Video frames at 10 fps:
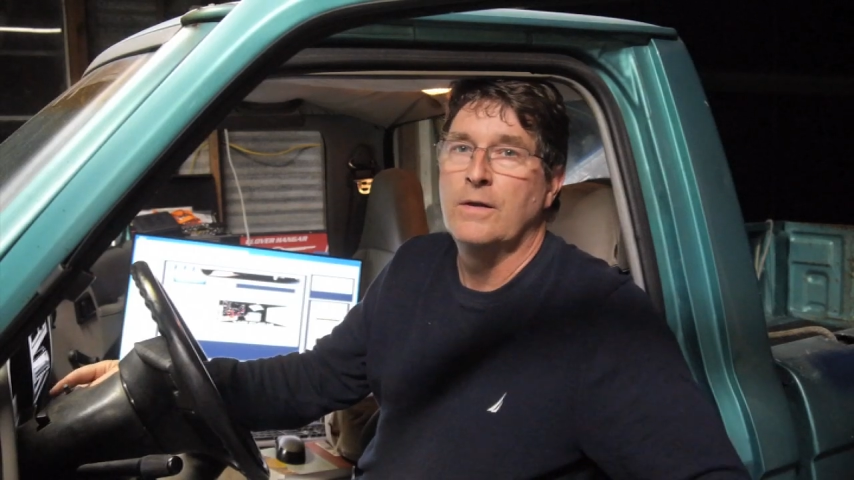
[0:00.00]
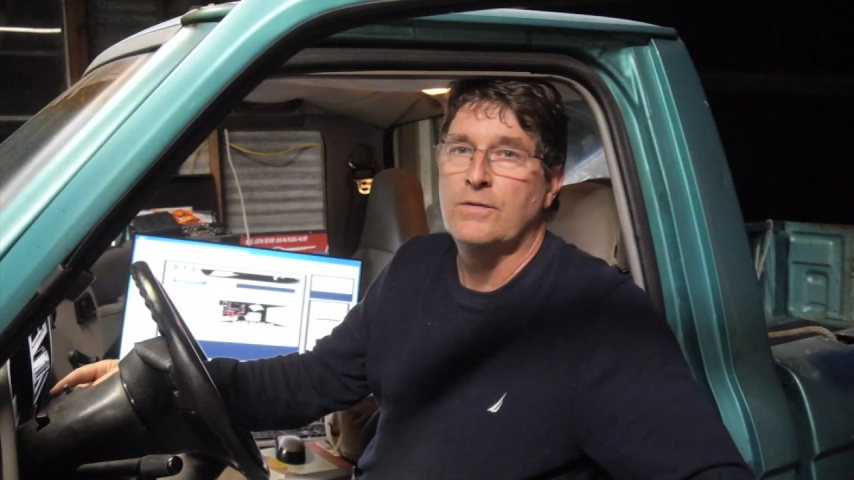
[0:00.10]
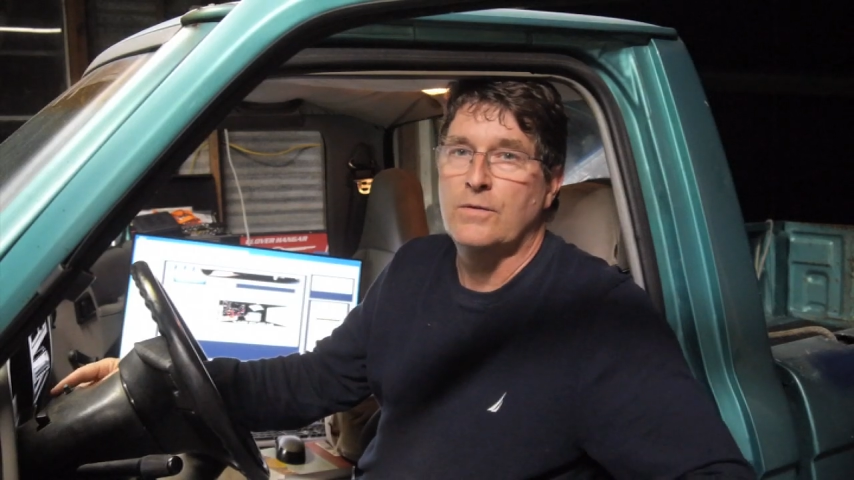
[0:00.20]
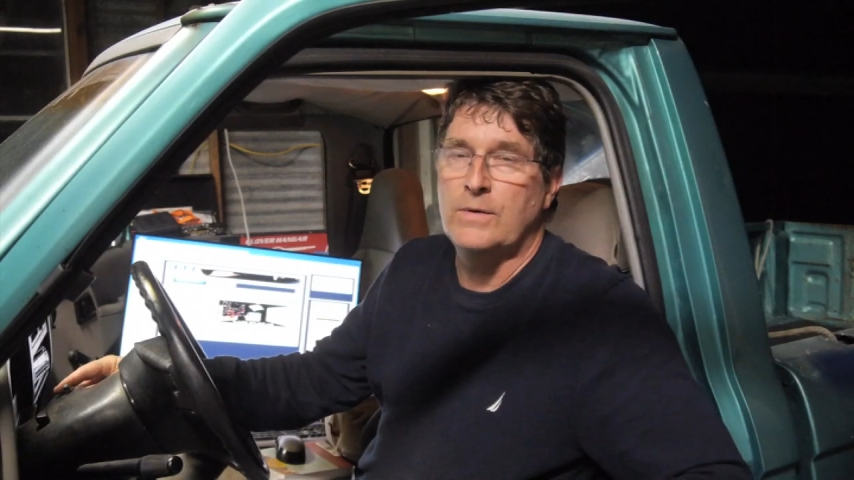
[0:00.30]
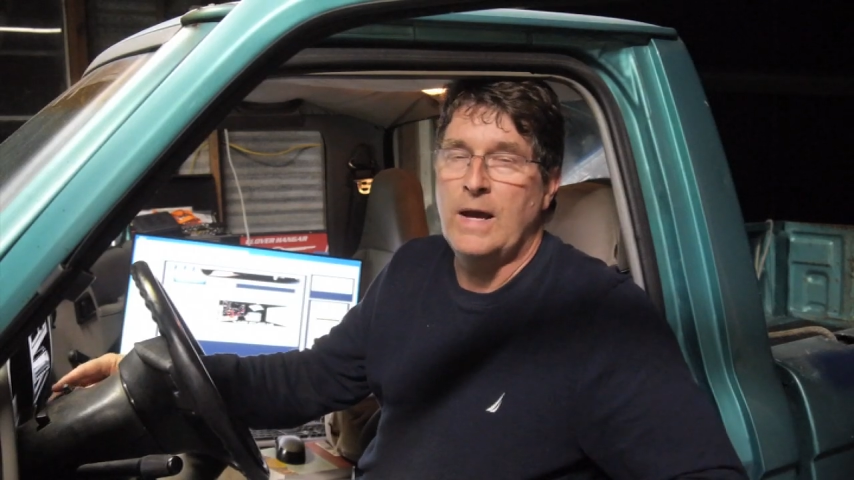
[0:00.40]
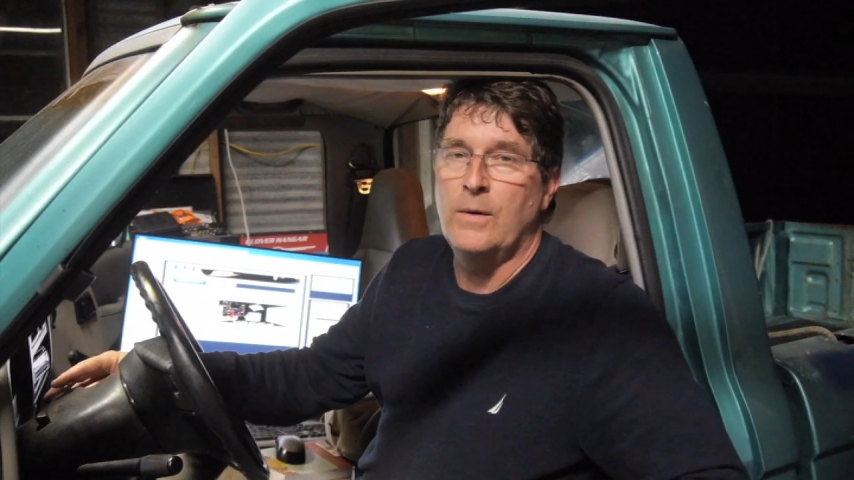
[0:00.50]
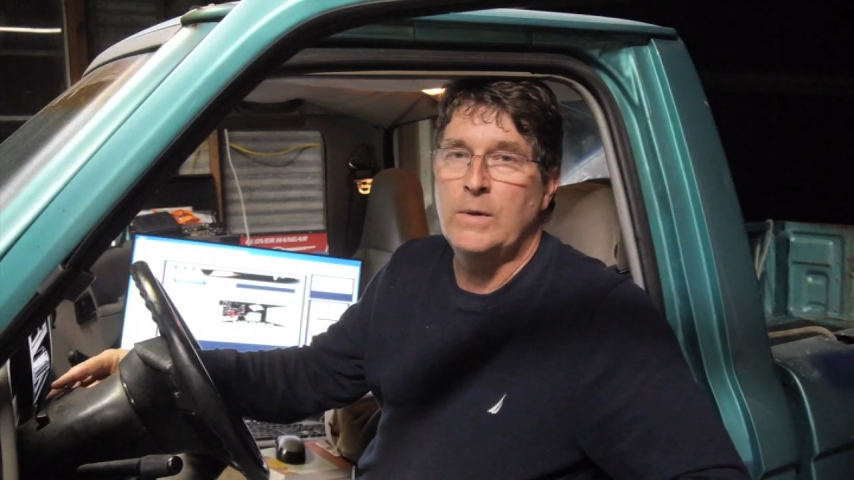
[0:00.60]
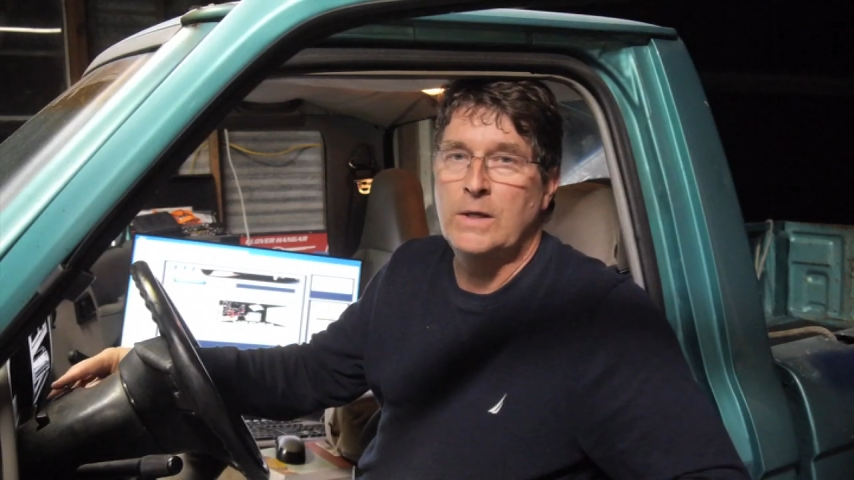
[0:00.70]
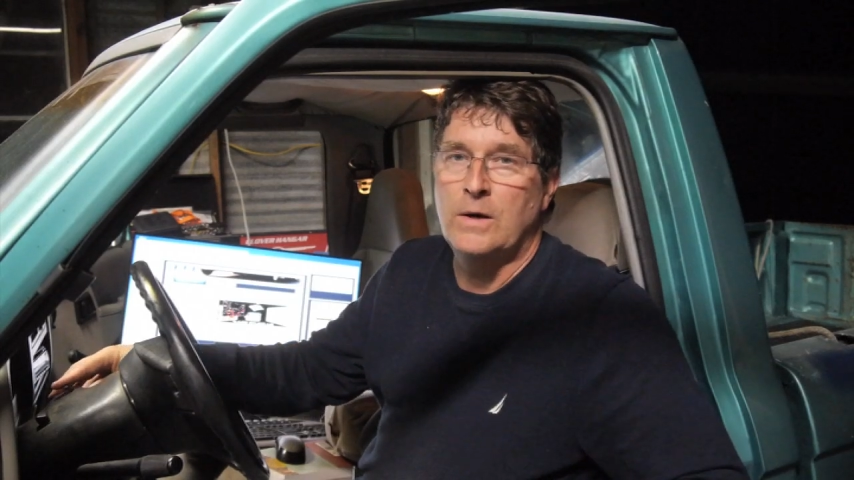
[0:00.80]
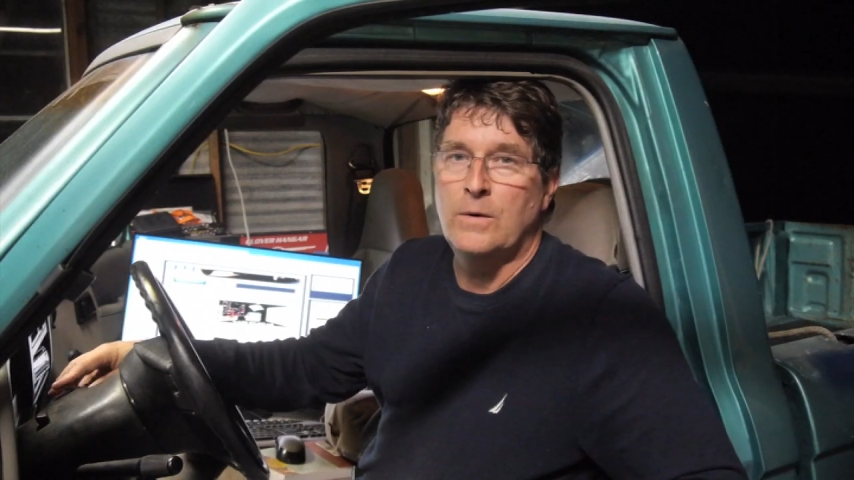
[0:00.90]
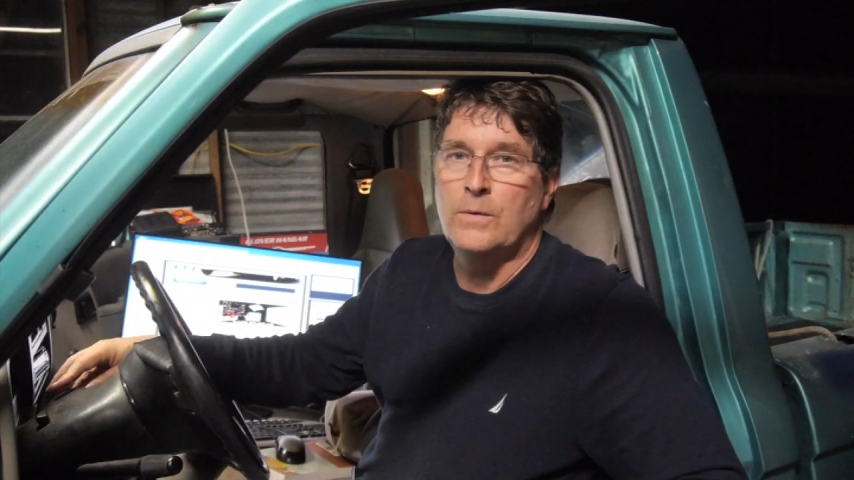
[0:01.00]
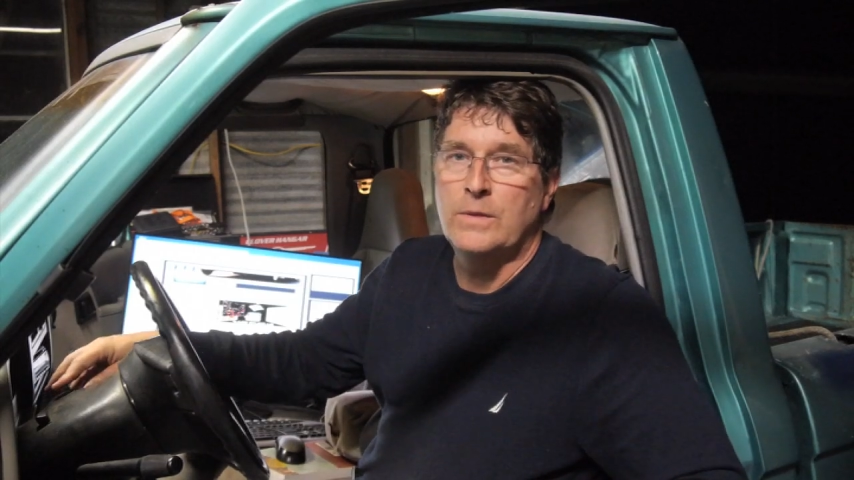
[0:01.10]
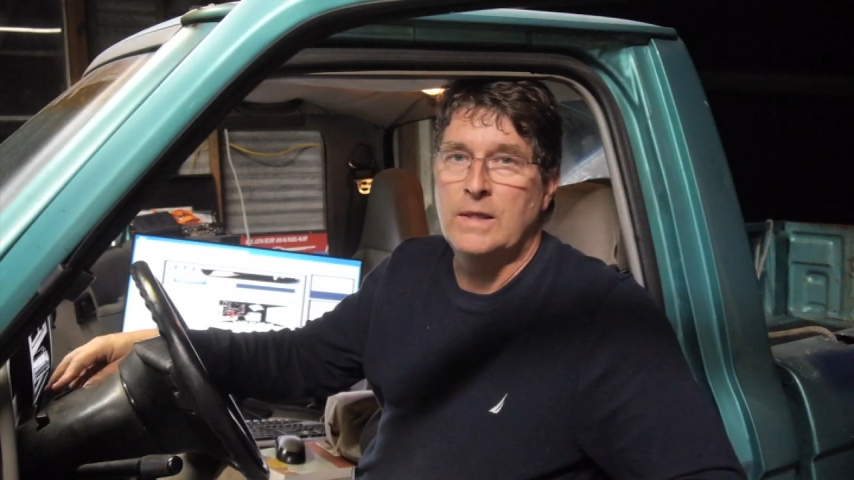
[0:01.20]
So now we know